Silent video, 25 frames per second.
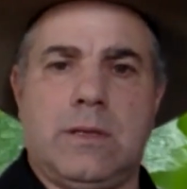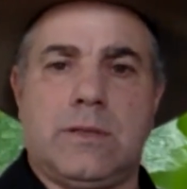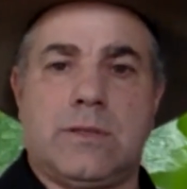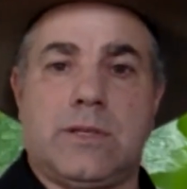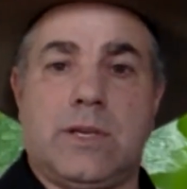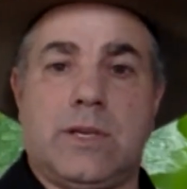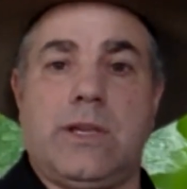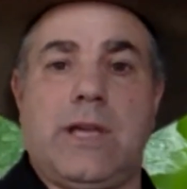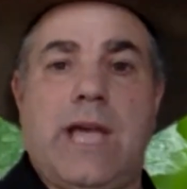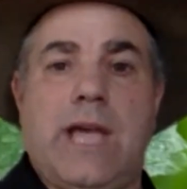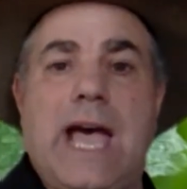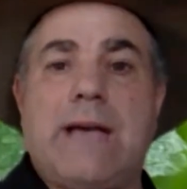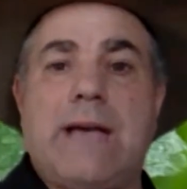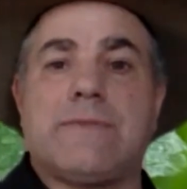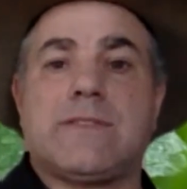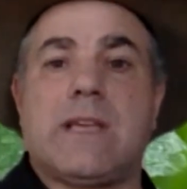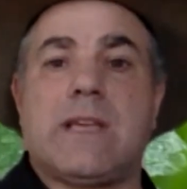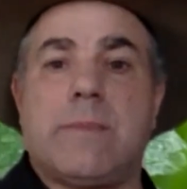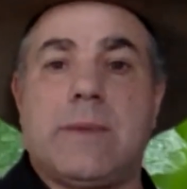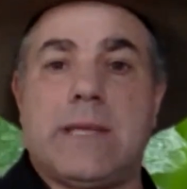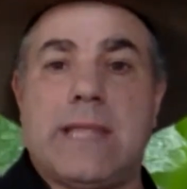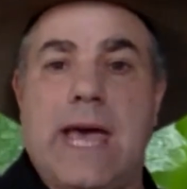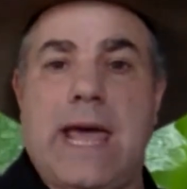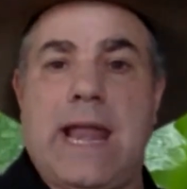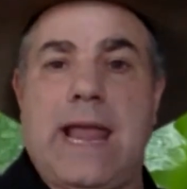So you have
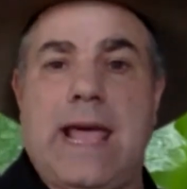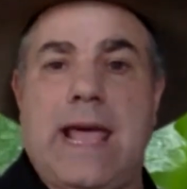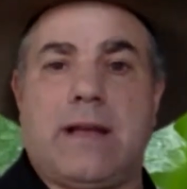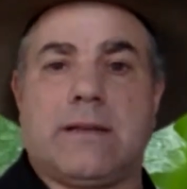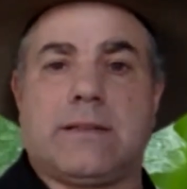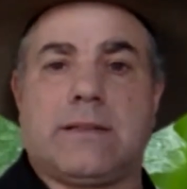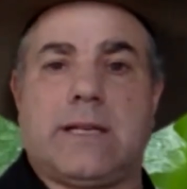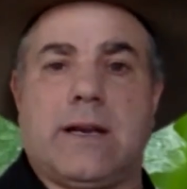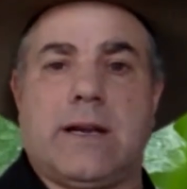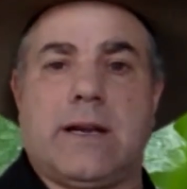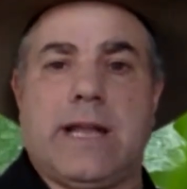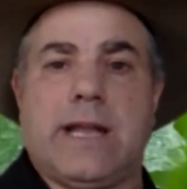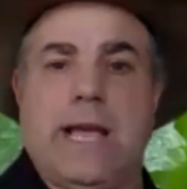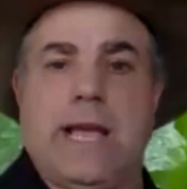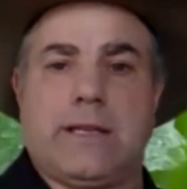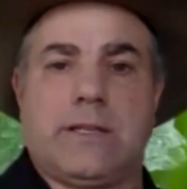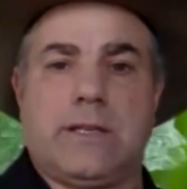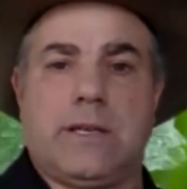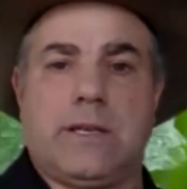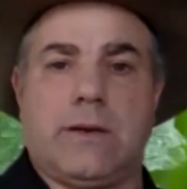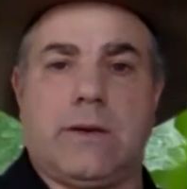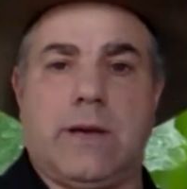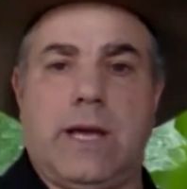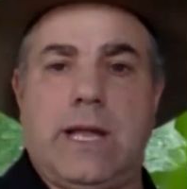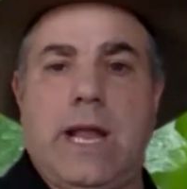some of that out there yet
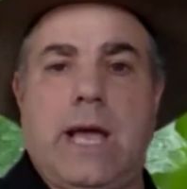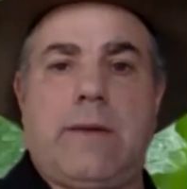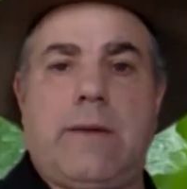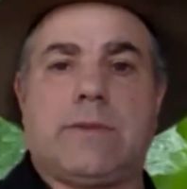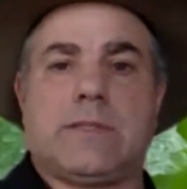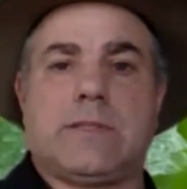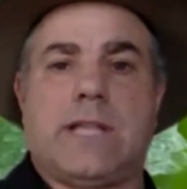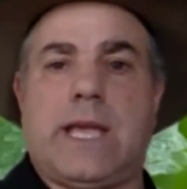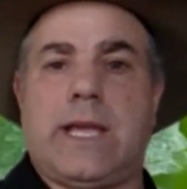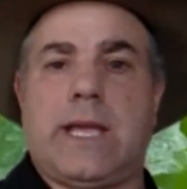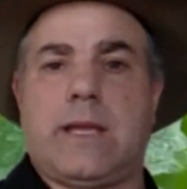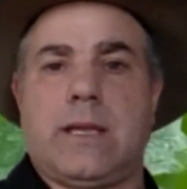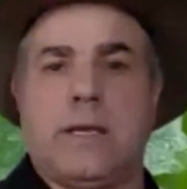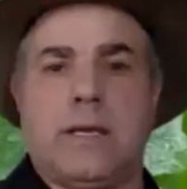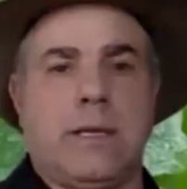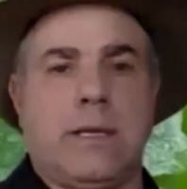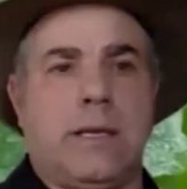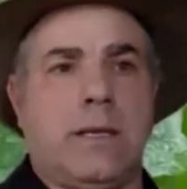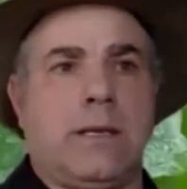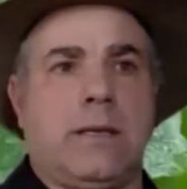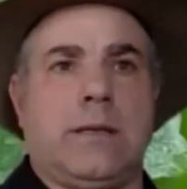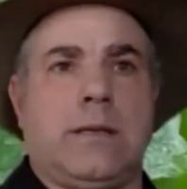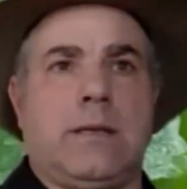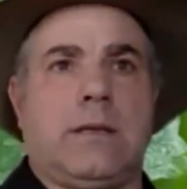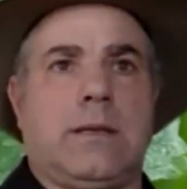too. And I was like,
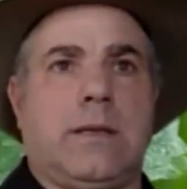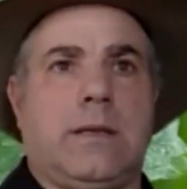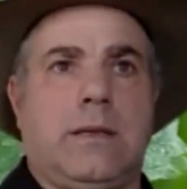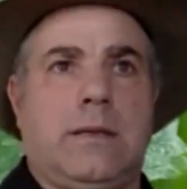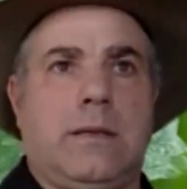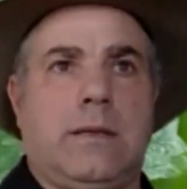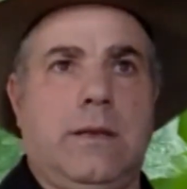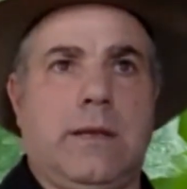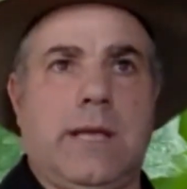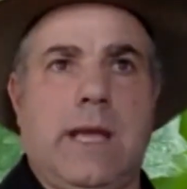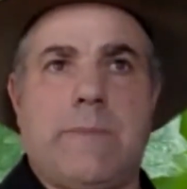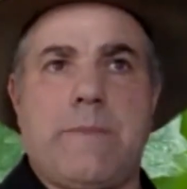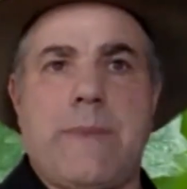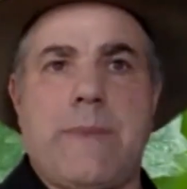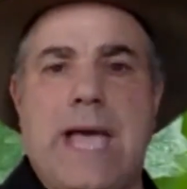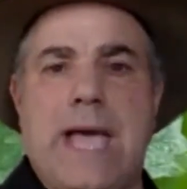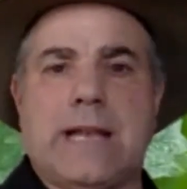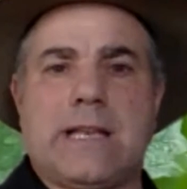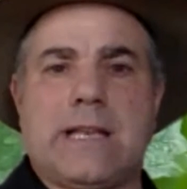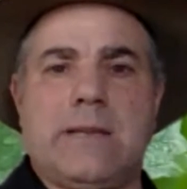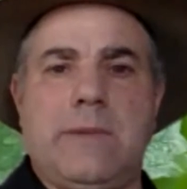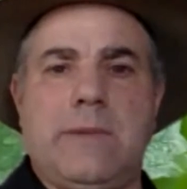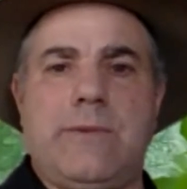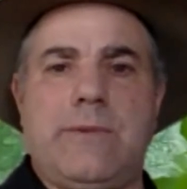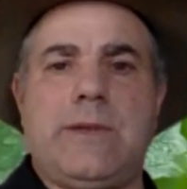you get
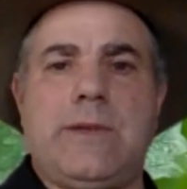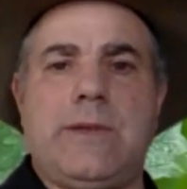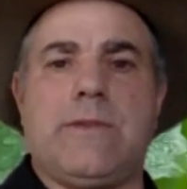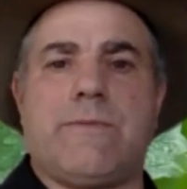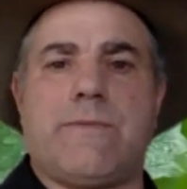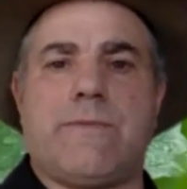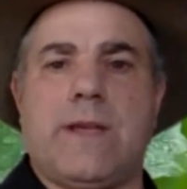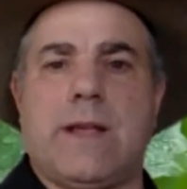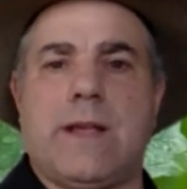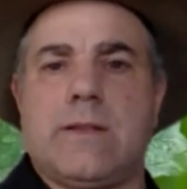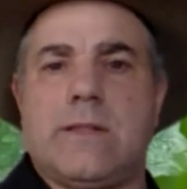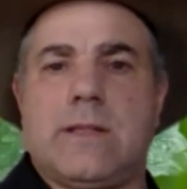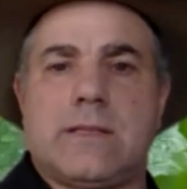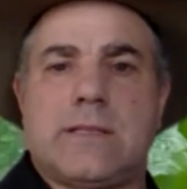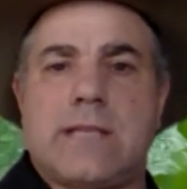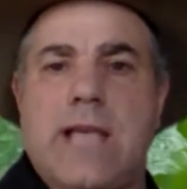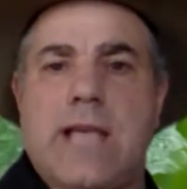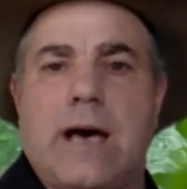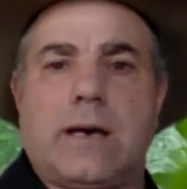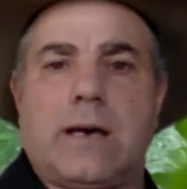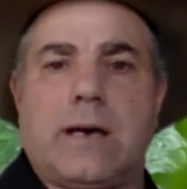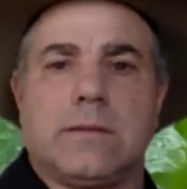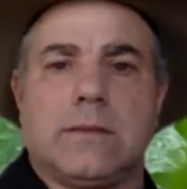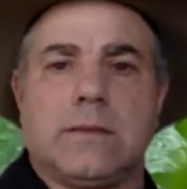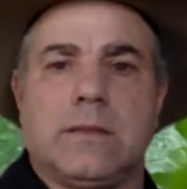back to me when you figure this
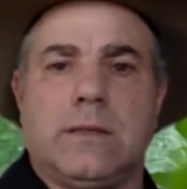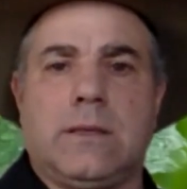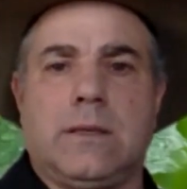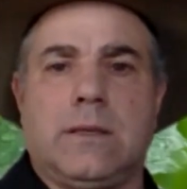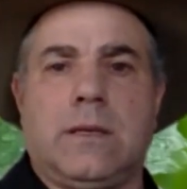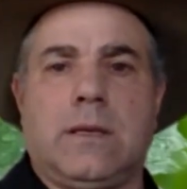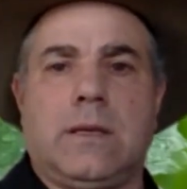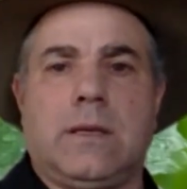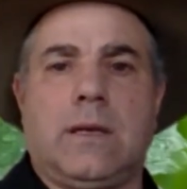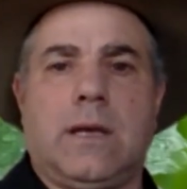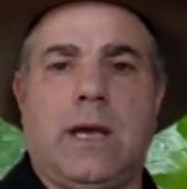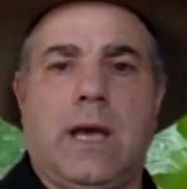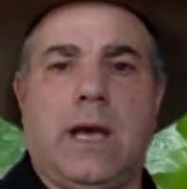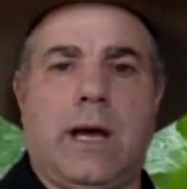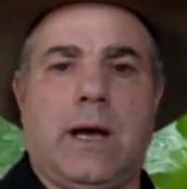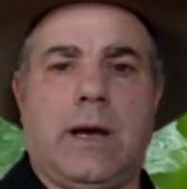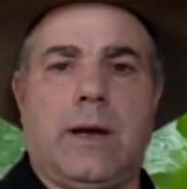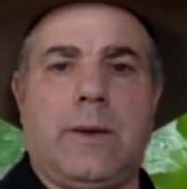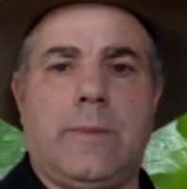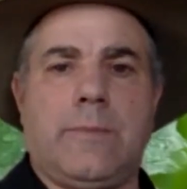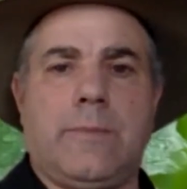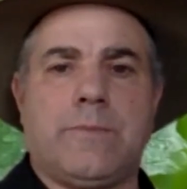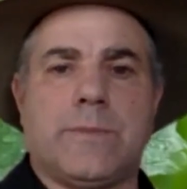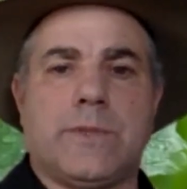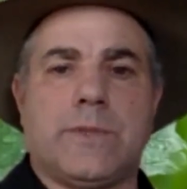out.
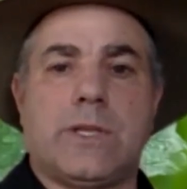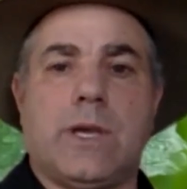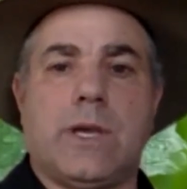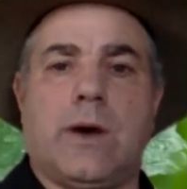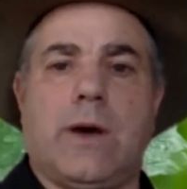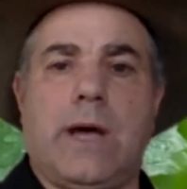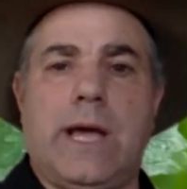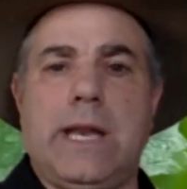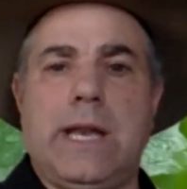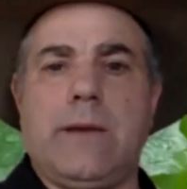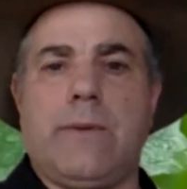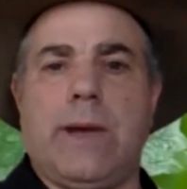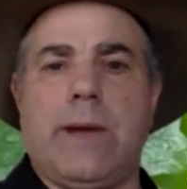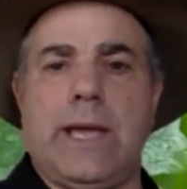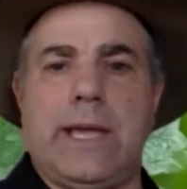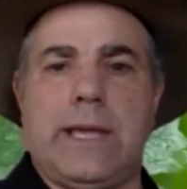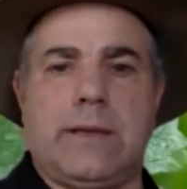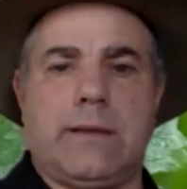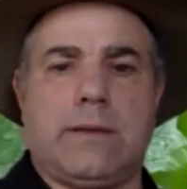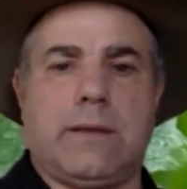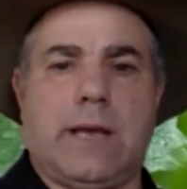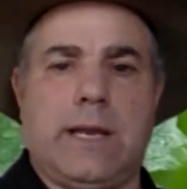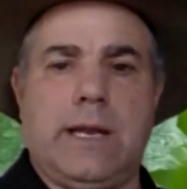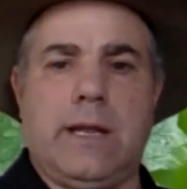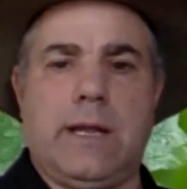So
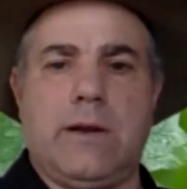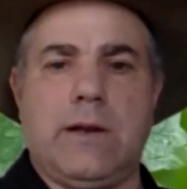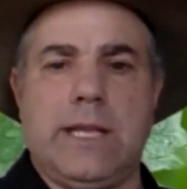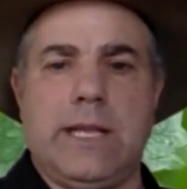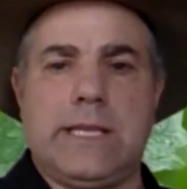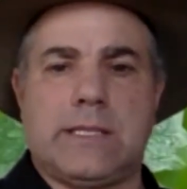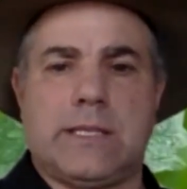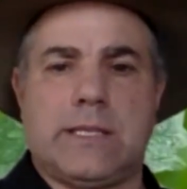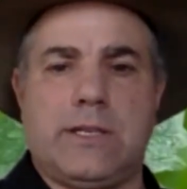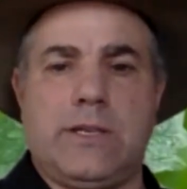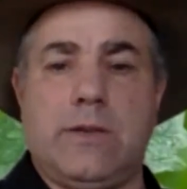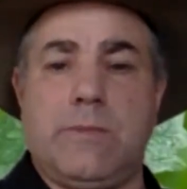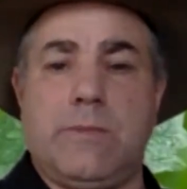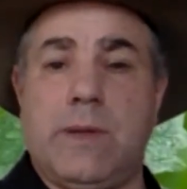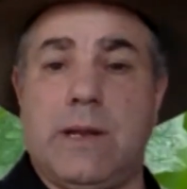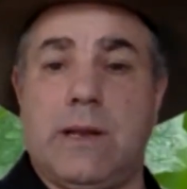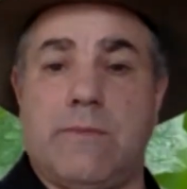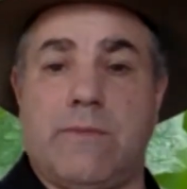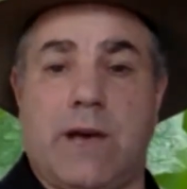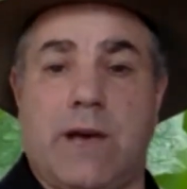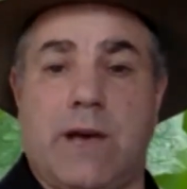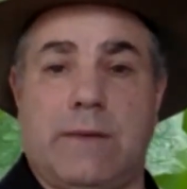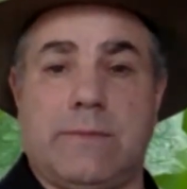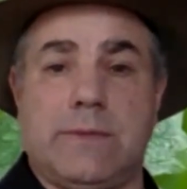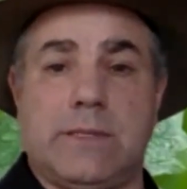anyway, I know Lisa, you've been
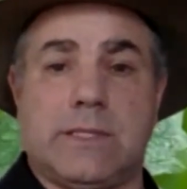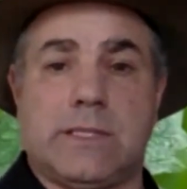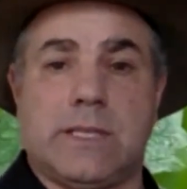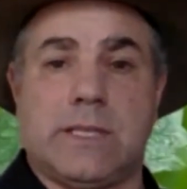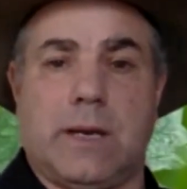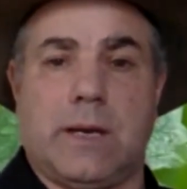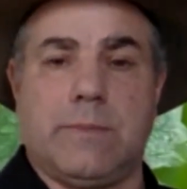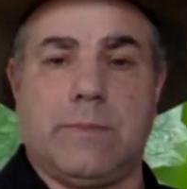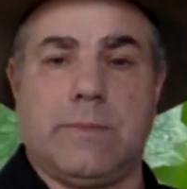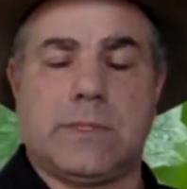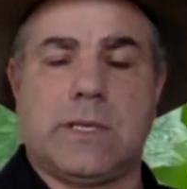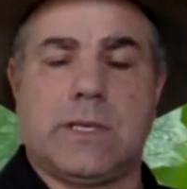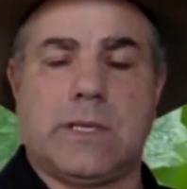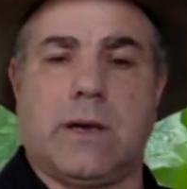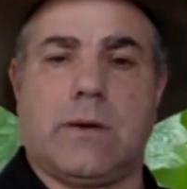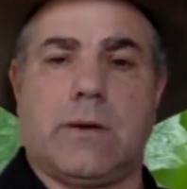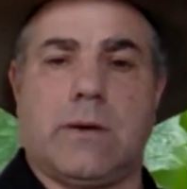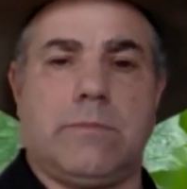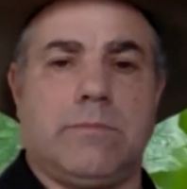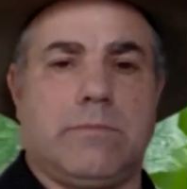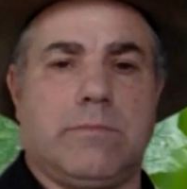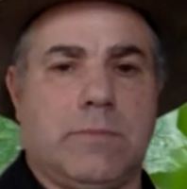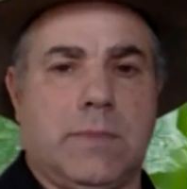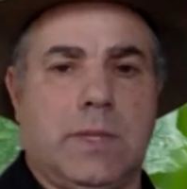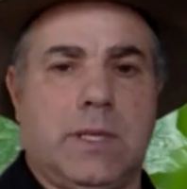involved in some,
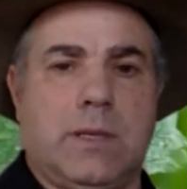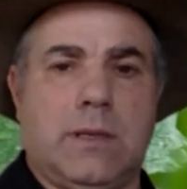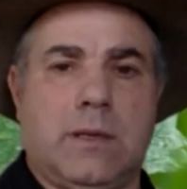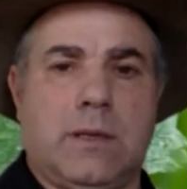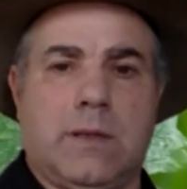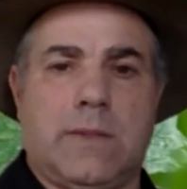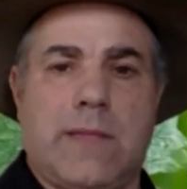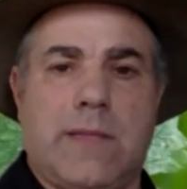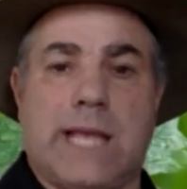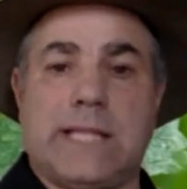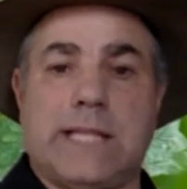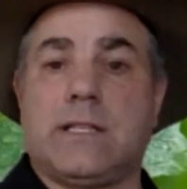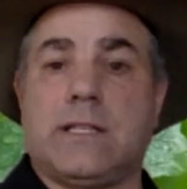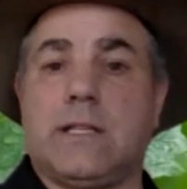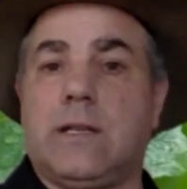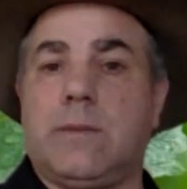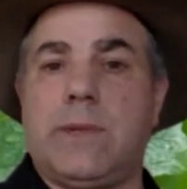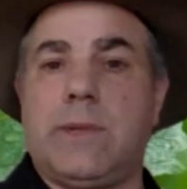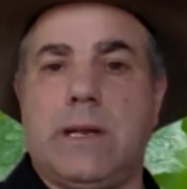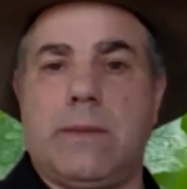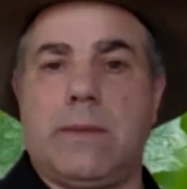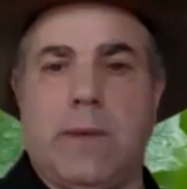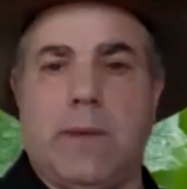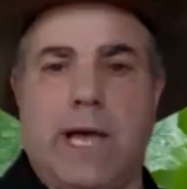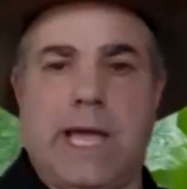so that's a little
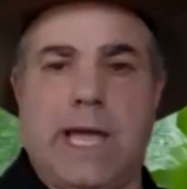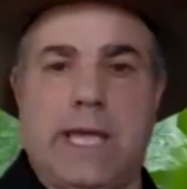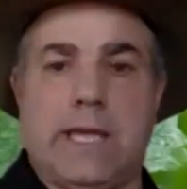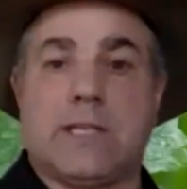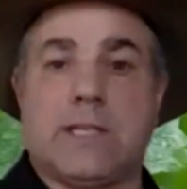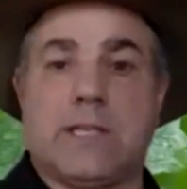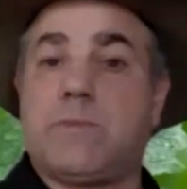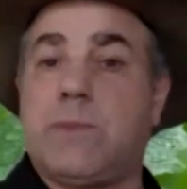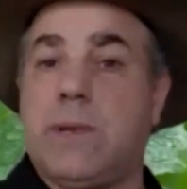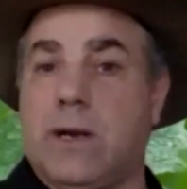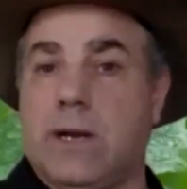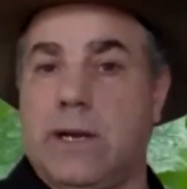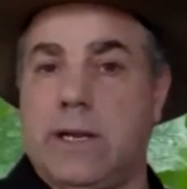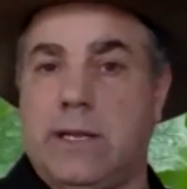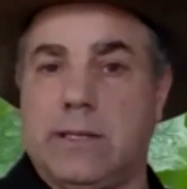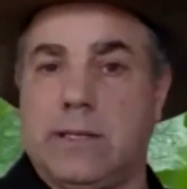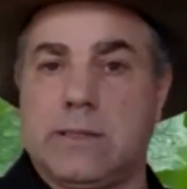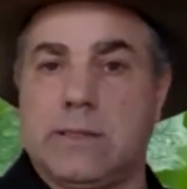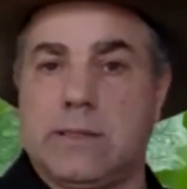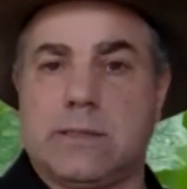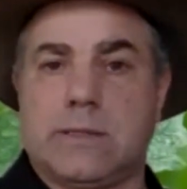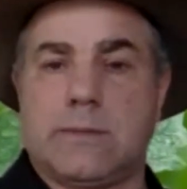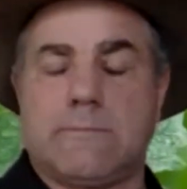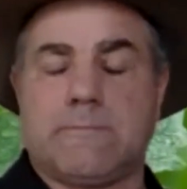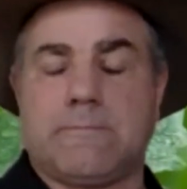bit of my
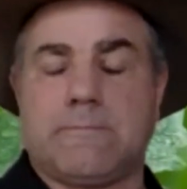experience.